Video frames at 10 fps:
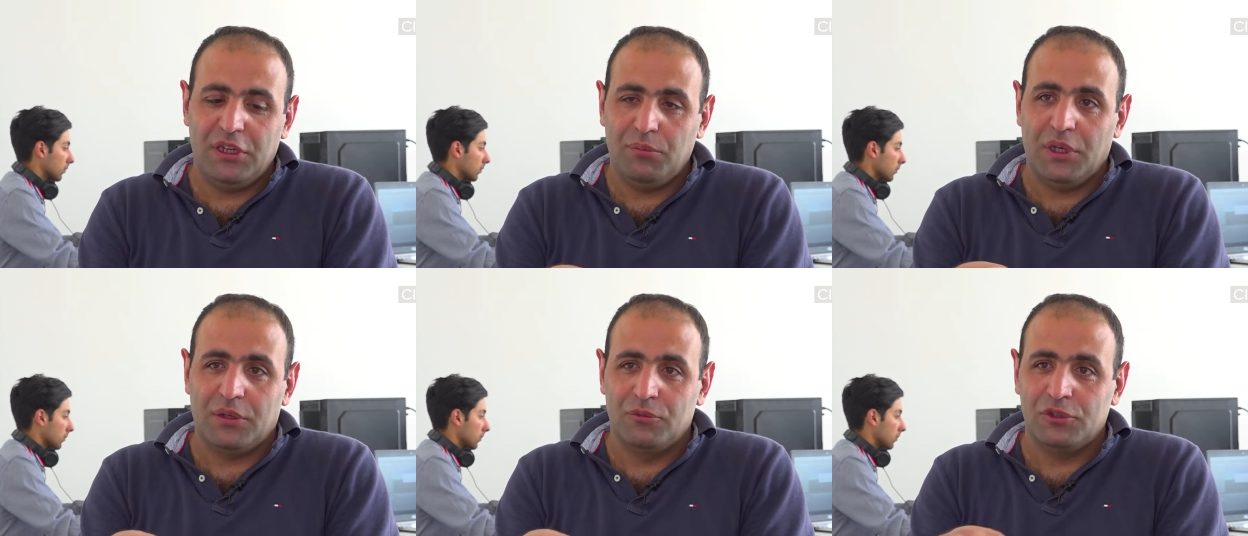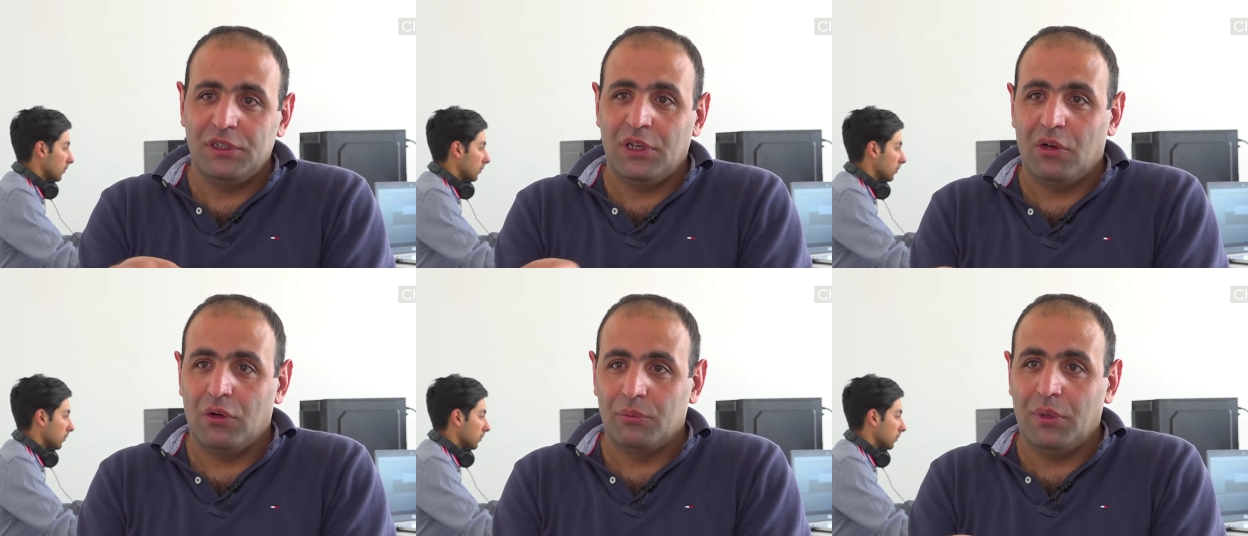Speaker 1: Another idea
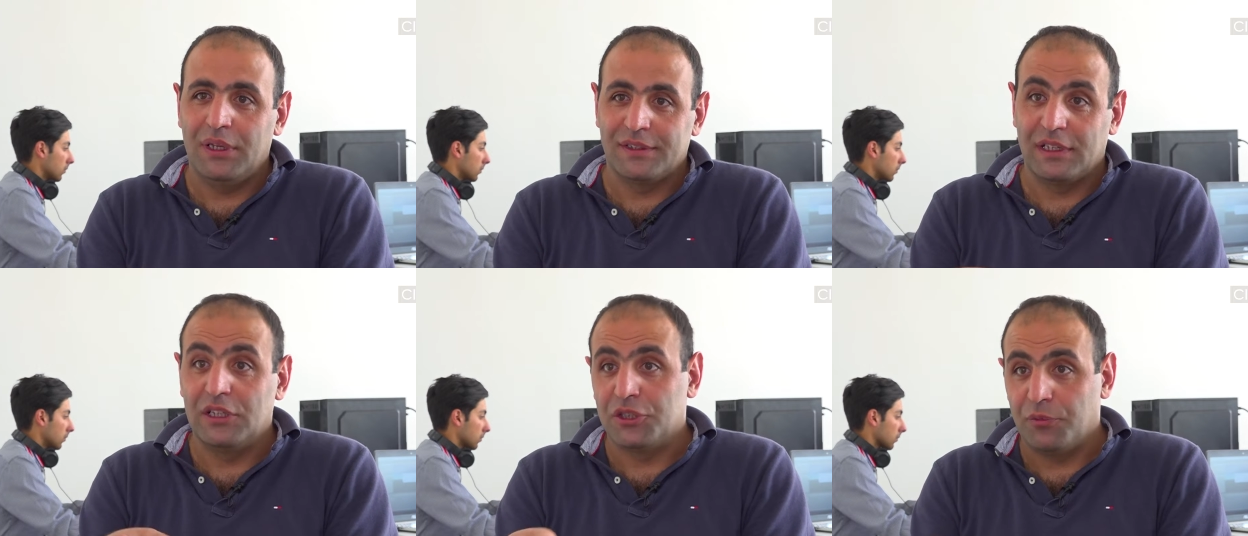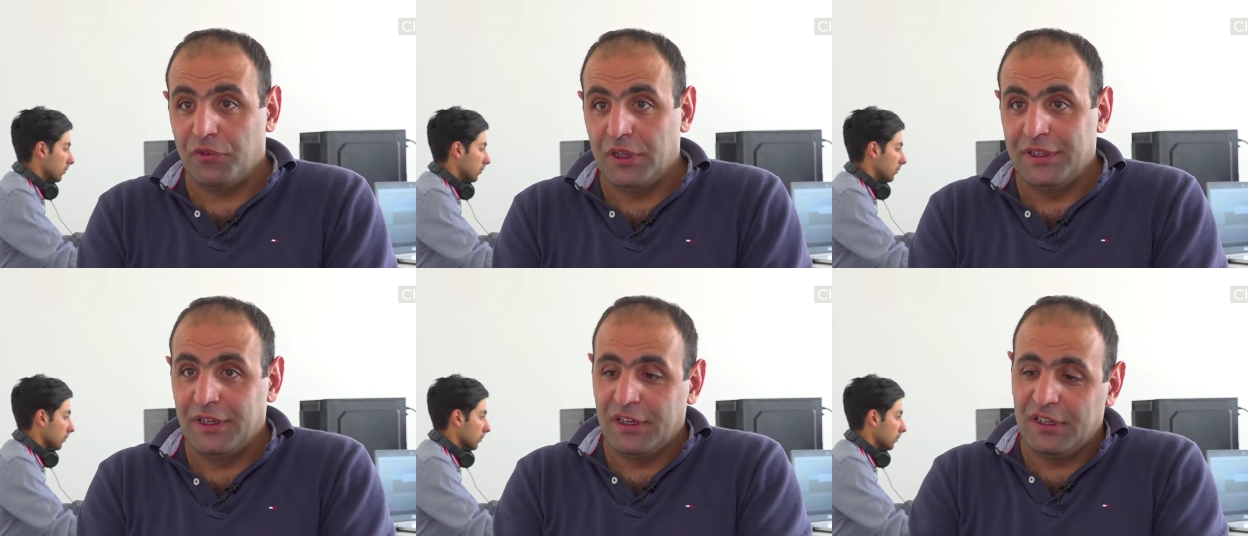was Paralympic
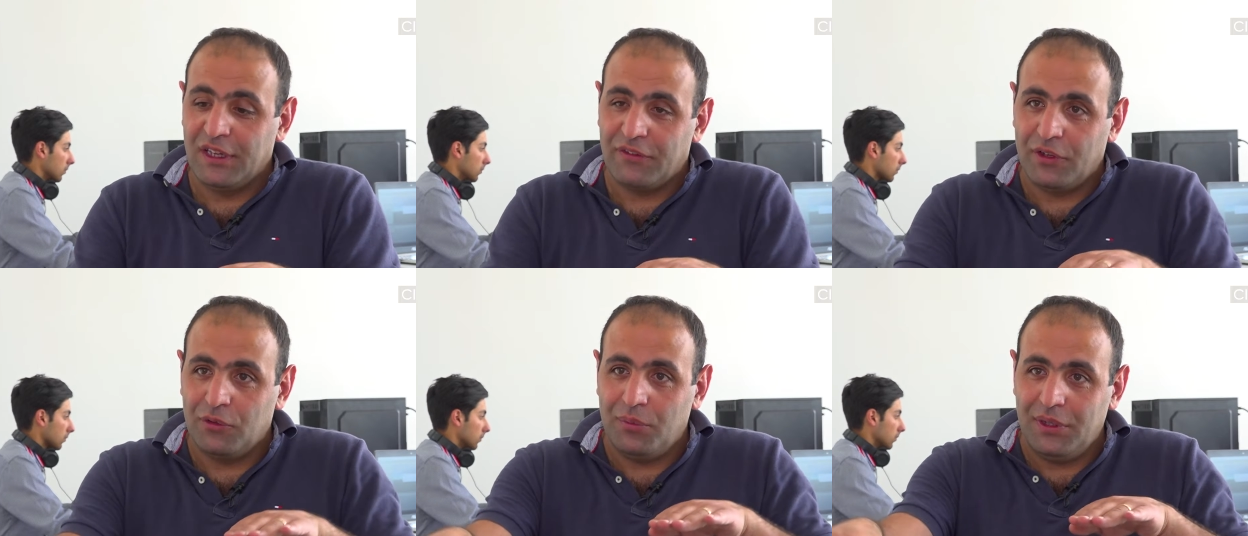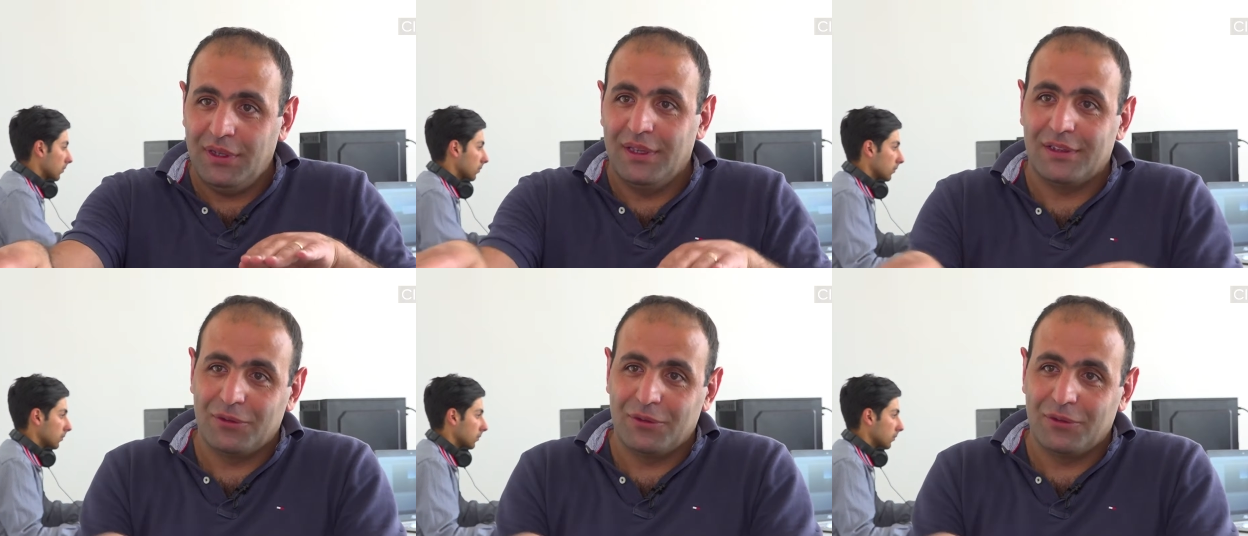esports and cybertourism,